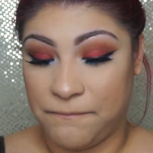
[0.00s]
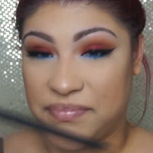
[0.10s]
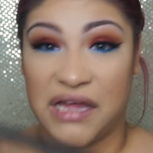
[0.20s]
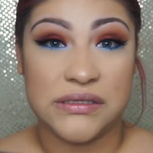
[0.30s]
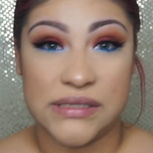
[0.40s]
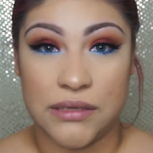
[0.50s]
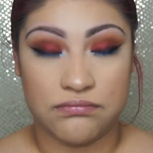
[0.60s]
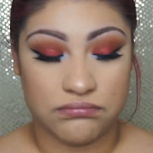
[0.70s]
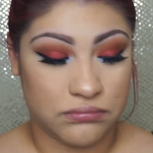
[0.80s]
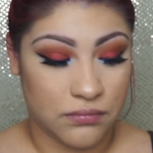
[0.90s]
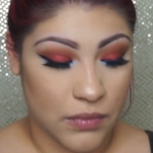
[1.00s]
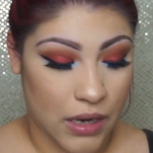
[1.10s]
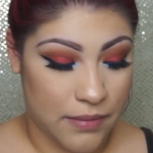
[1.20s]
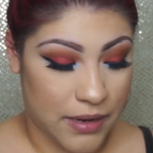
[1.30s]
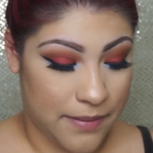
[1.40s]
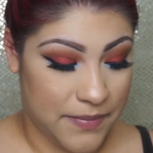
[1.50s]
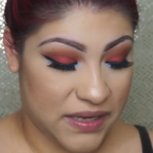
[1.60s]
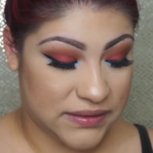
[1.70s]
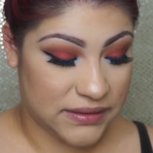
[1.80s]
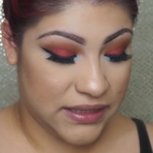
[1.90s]
That's it. I'm not
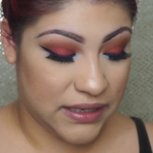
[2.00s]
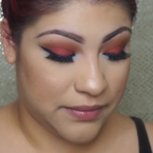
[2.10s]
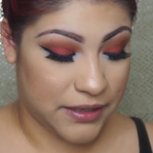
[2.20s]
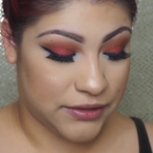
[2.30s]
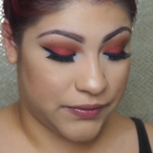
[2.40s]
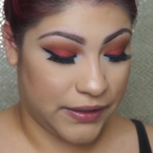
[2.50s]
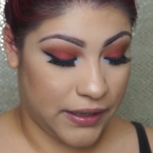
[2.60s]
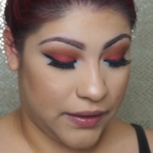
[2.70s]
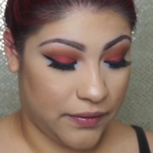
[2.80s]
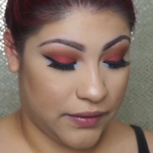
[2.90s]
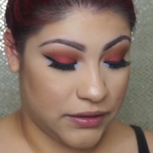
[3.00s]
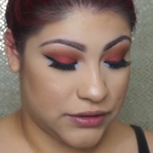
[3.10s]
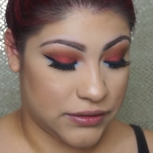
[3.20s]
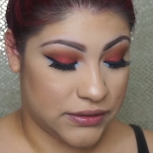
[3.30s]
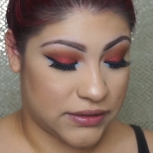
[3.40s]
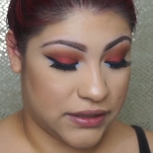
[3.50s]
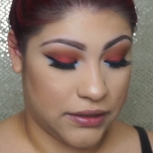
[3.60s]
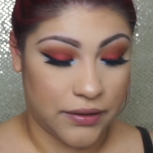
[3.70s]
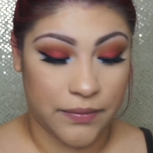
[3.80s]
mixing. I'm not doing anything. Just this color.